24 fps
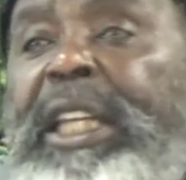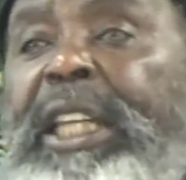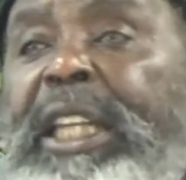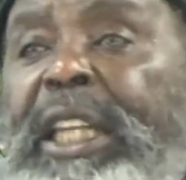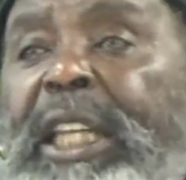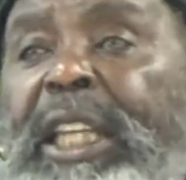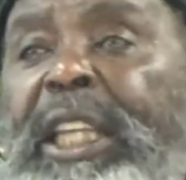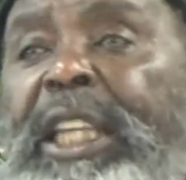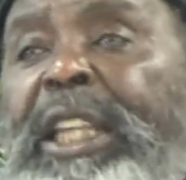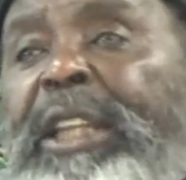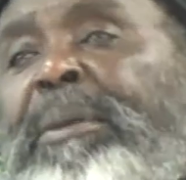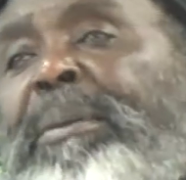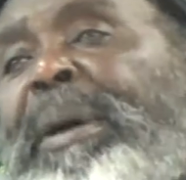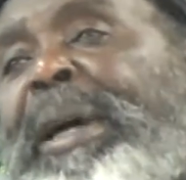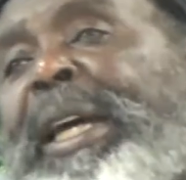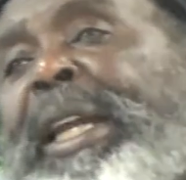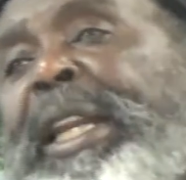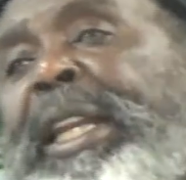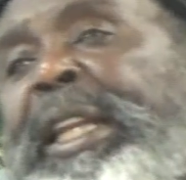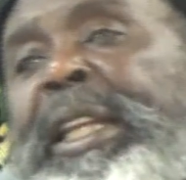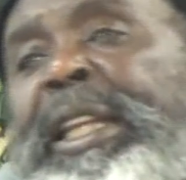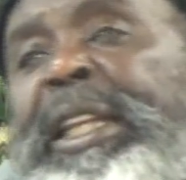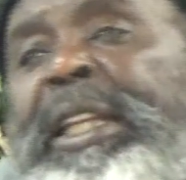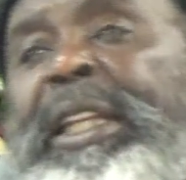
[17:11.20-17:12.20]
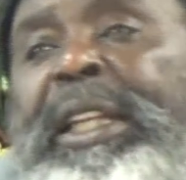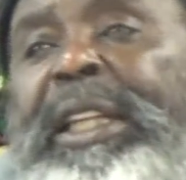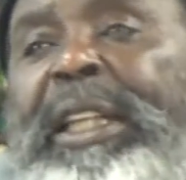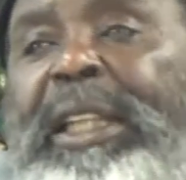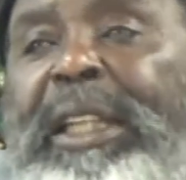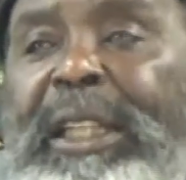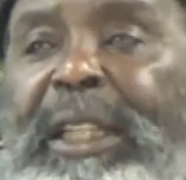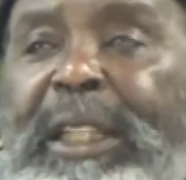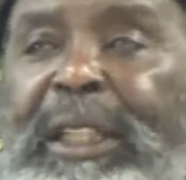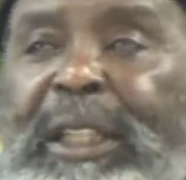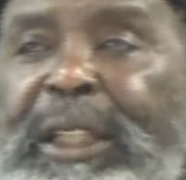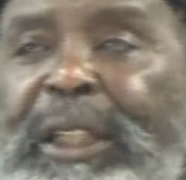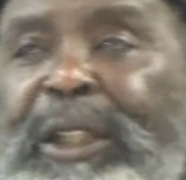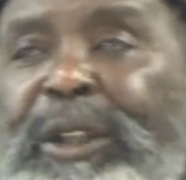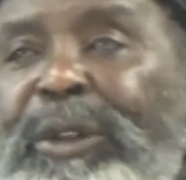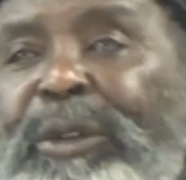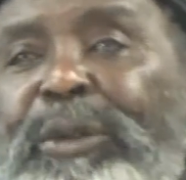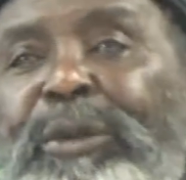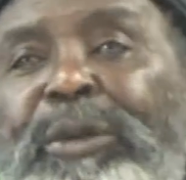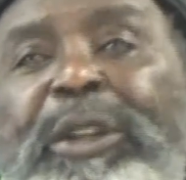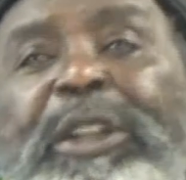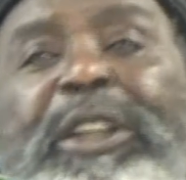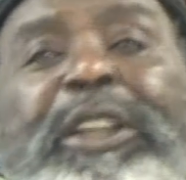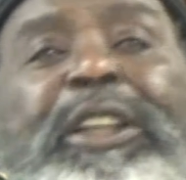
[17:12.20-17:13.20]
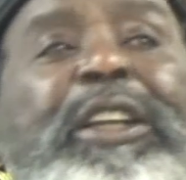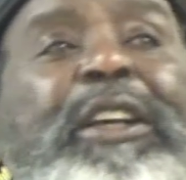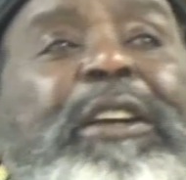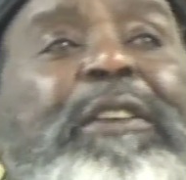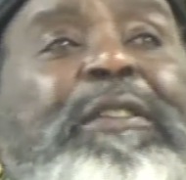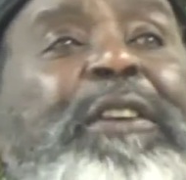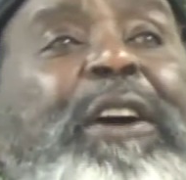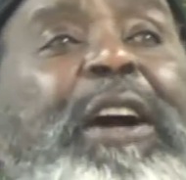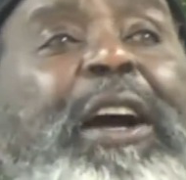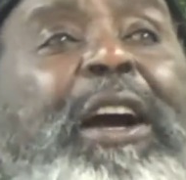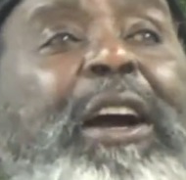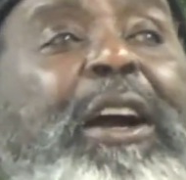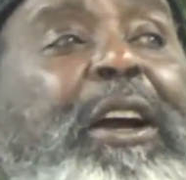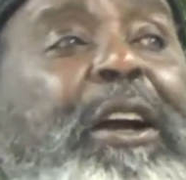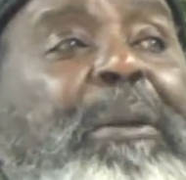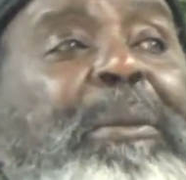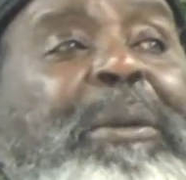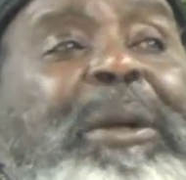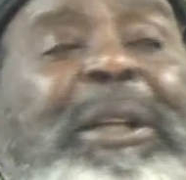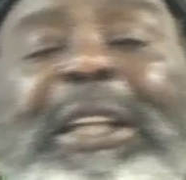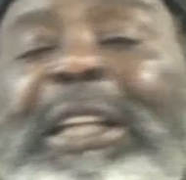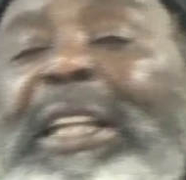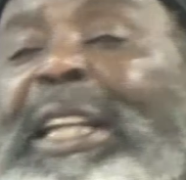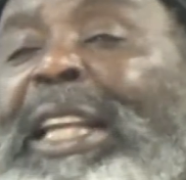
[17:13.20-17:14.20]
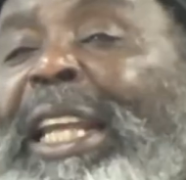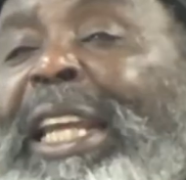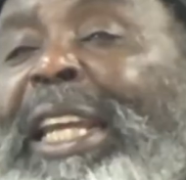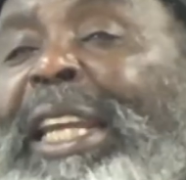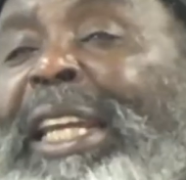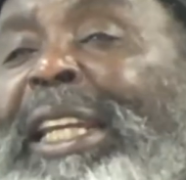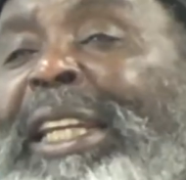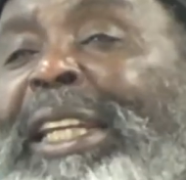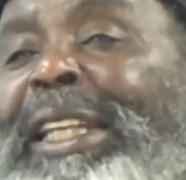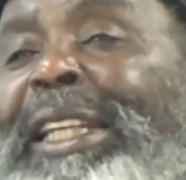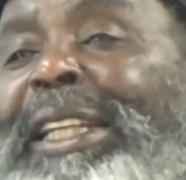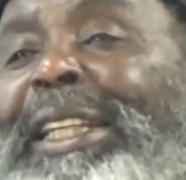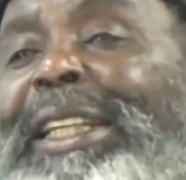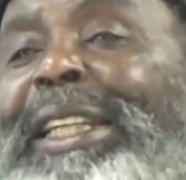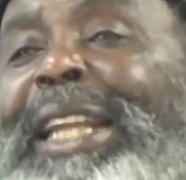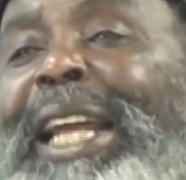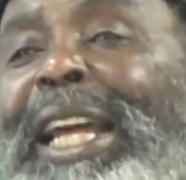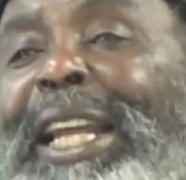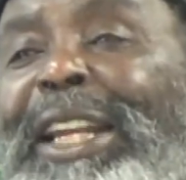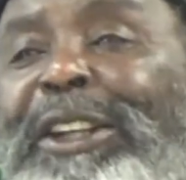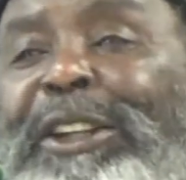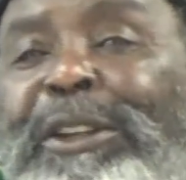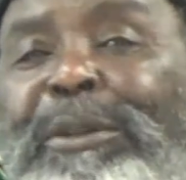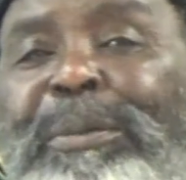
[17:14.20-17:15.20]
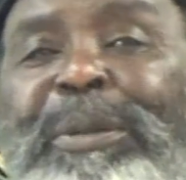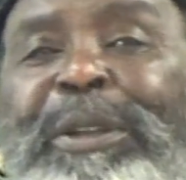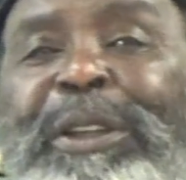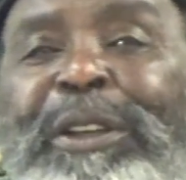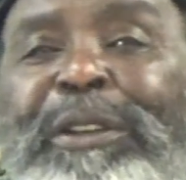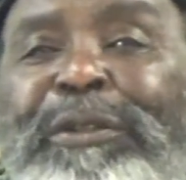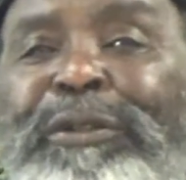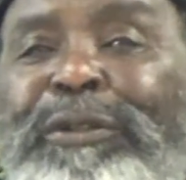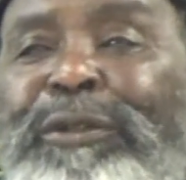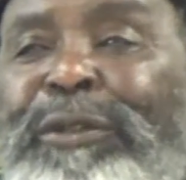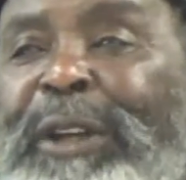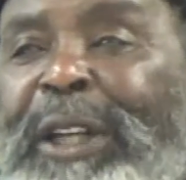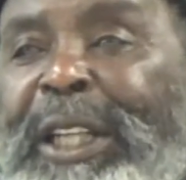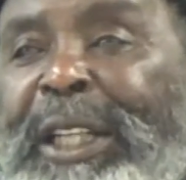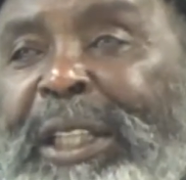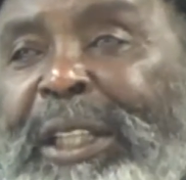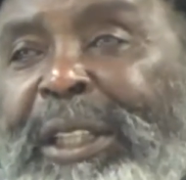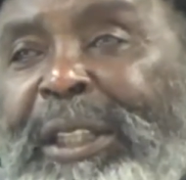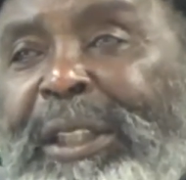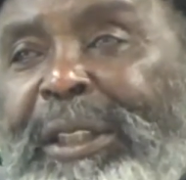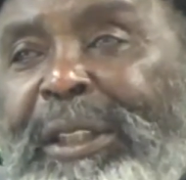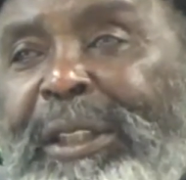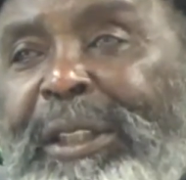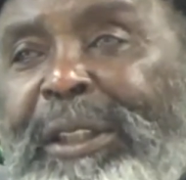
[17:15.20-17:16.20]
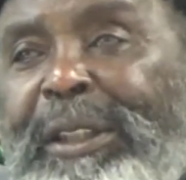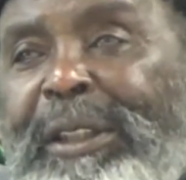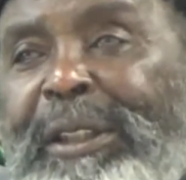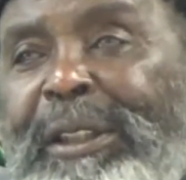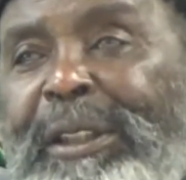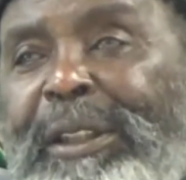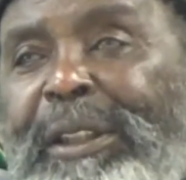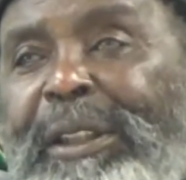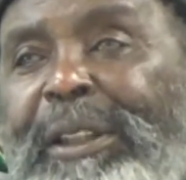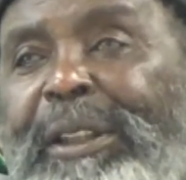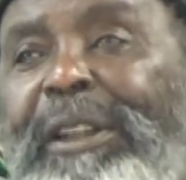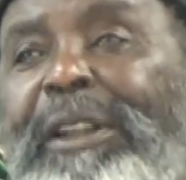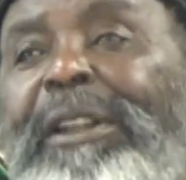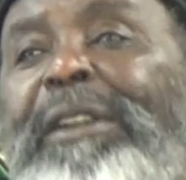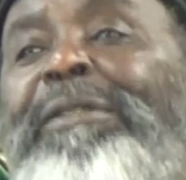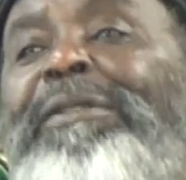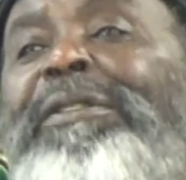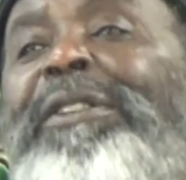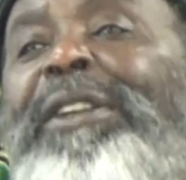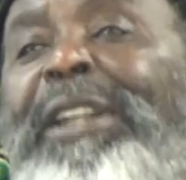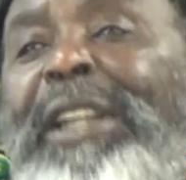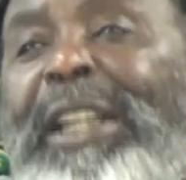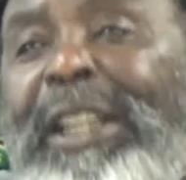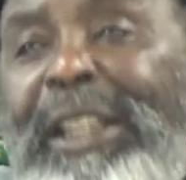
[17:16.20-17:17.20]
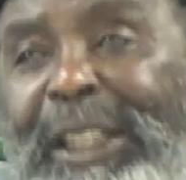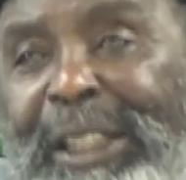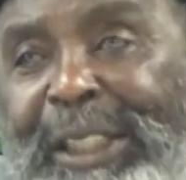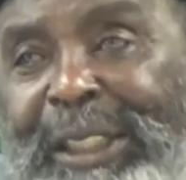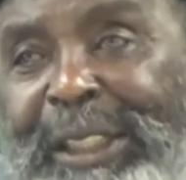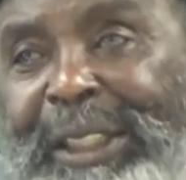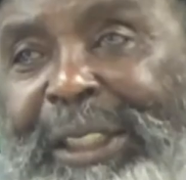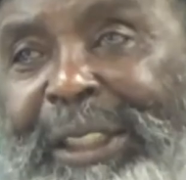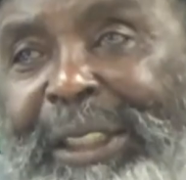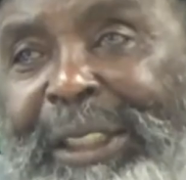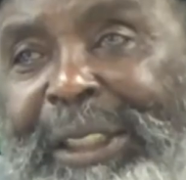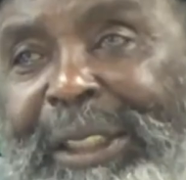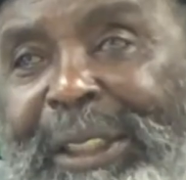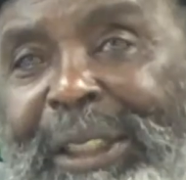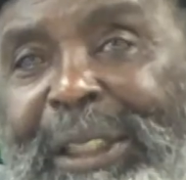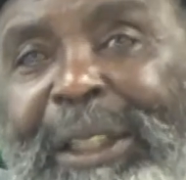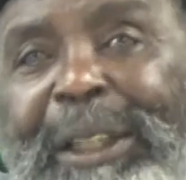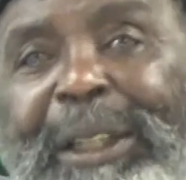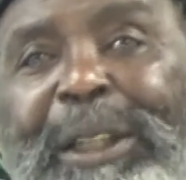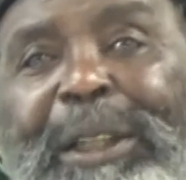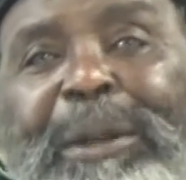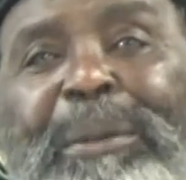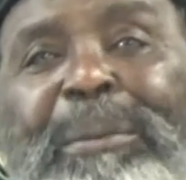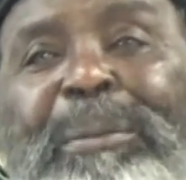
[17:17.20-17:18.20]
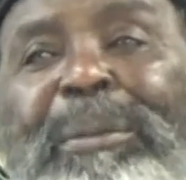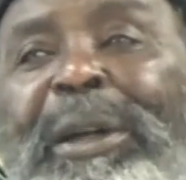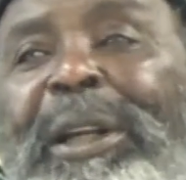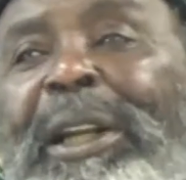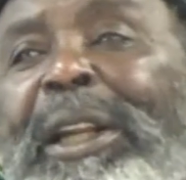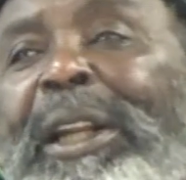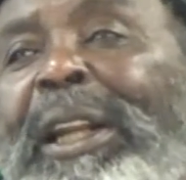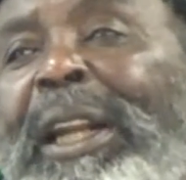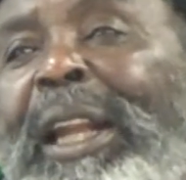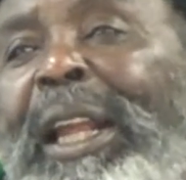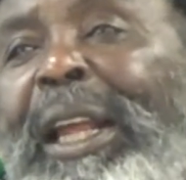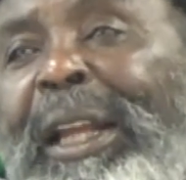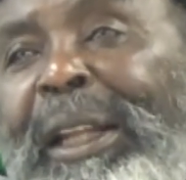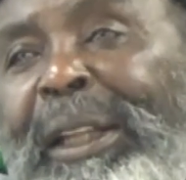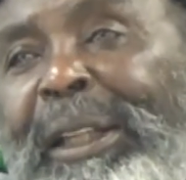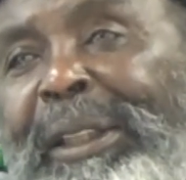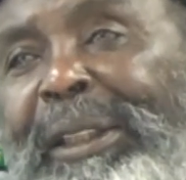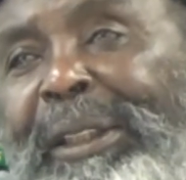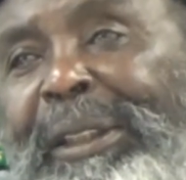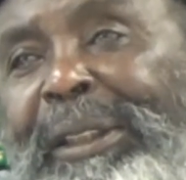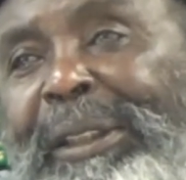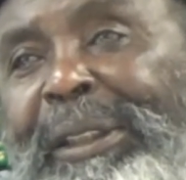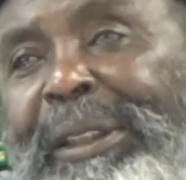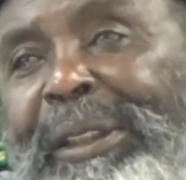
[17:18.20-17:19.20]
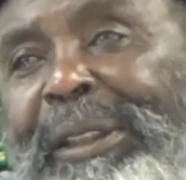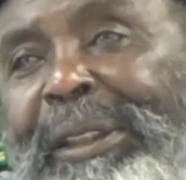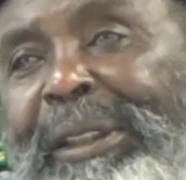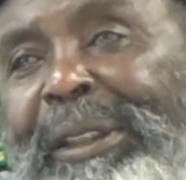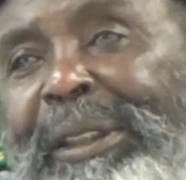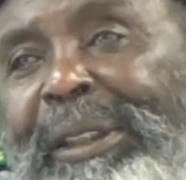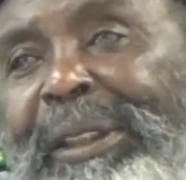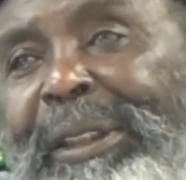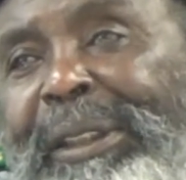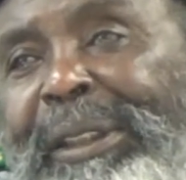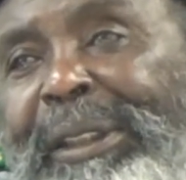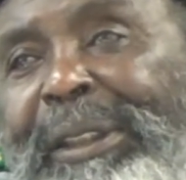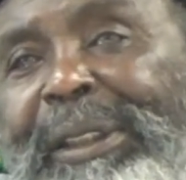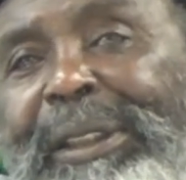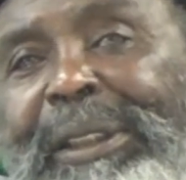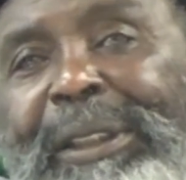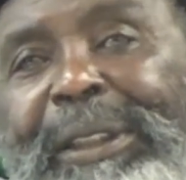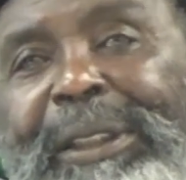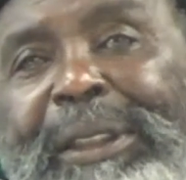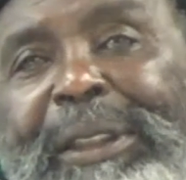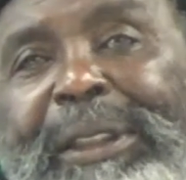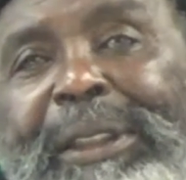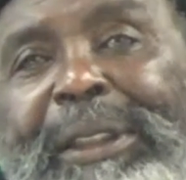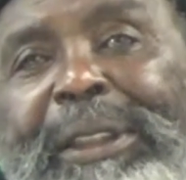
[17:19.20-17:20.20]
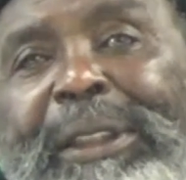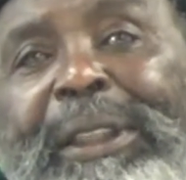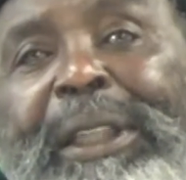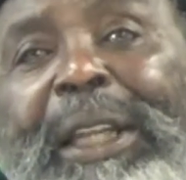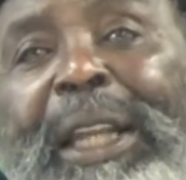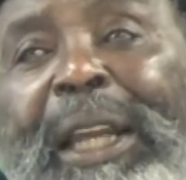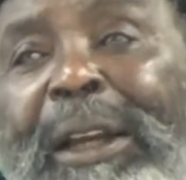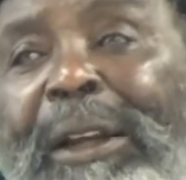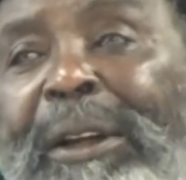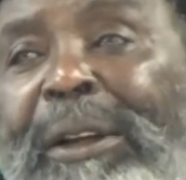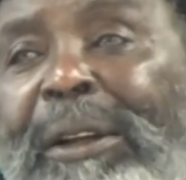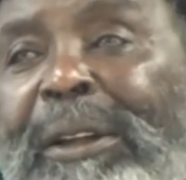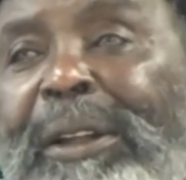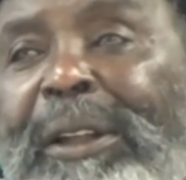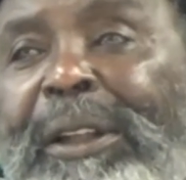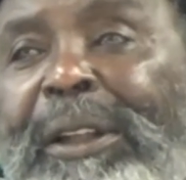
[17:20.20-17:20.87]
anybody would give an arm and a leg not to be afraid of nothing but Allah. Now,